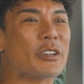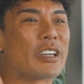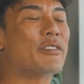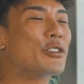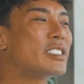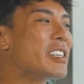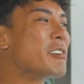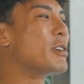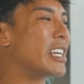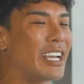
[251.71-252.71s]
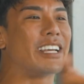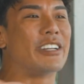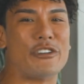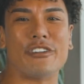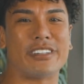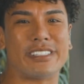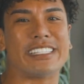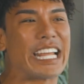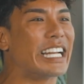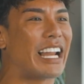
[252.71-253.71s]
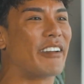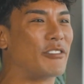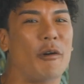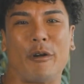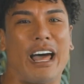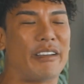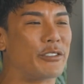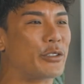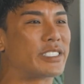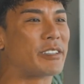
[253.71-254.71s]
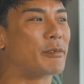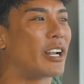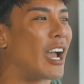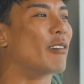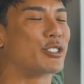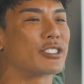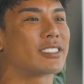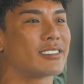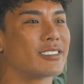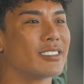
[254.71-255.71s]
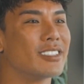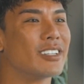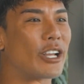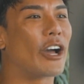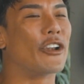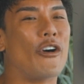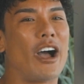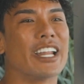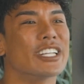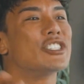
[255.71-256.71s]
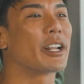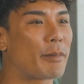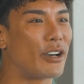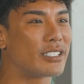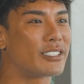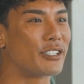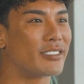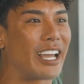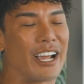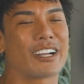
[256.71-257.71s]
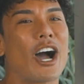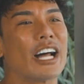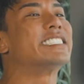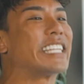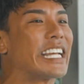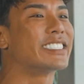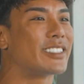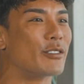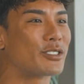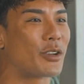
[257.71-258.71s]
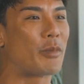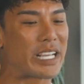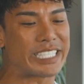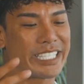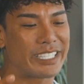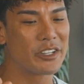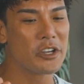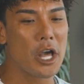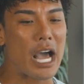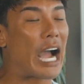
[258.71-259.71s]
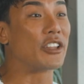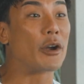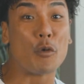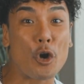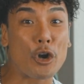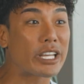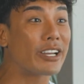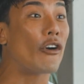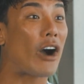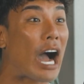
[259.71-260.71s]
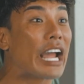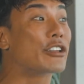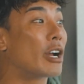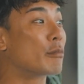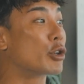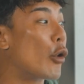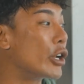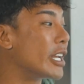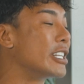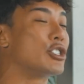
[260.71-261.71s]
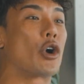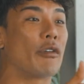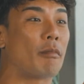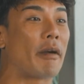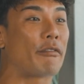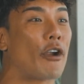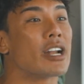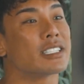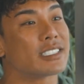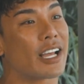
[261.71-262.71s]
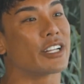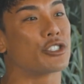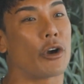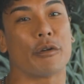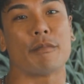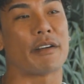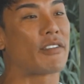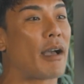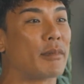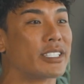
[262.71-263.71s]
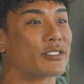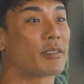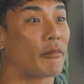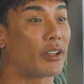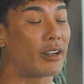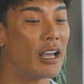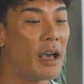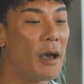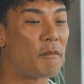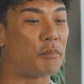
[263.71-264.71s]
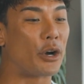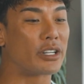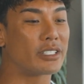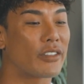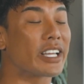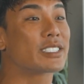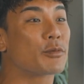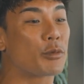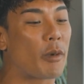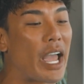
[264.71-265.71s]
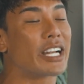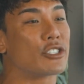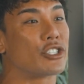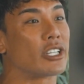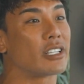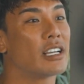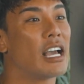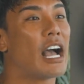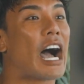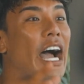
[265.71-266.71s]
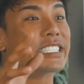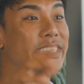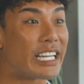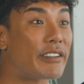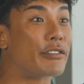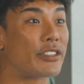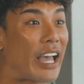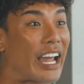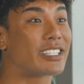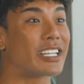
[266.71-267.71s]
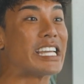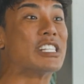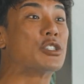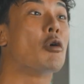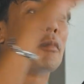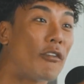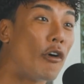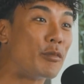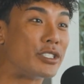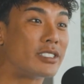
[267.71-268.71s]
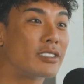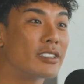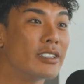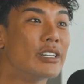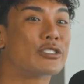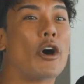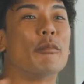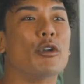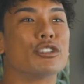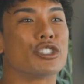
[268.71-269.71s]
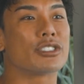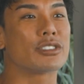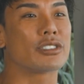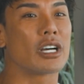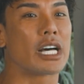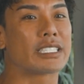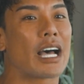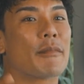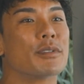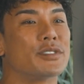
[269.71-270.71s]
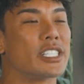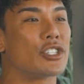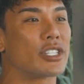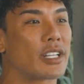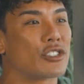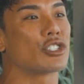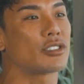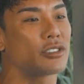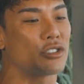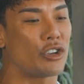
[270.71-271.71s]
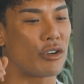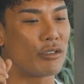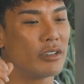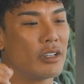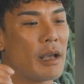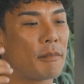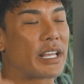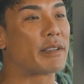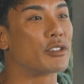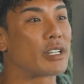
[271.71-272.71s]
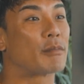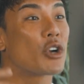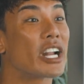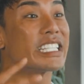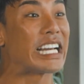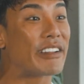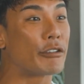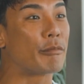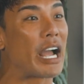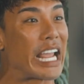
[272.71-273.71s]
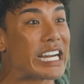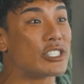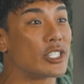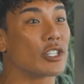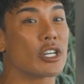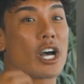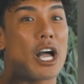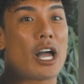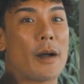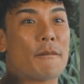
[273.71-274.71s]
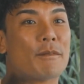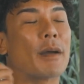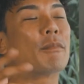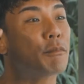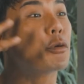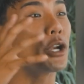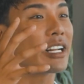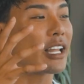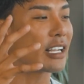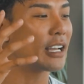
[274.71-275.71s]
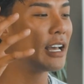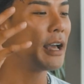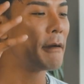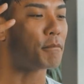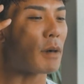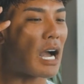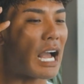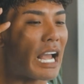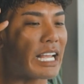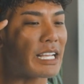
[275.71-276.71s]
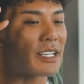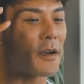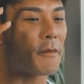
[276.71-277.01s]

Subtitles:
Well, if you see me in daily life, normal life, you will see me like I'm just energetic person. Like I can't stay still. So basically, either I'm working or either I'm going enjoy with my friends, enjoy with my families or something. But the thing is, with my energy, I deliver that into a performance. So I'm not just a type of DJ that just, playing music. I'm trying to deliver my energy. I'm putting like my